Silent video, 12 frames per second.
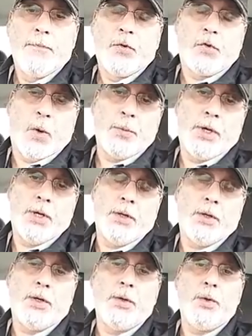So I'm going to
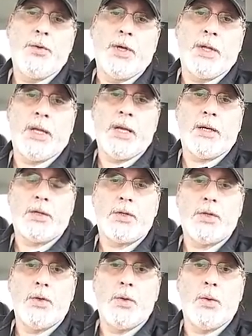include the link
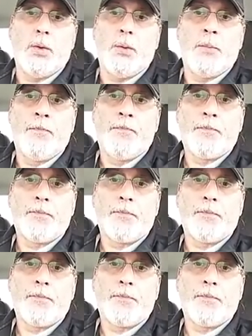to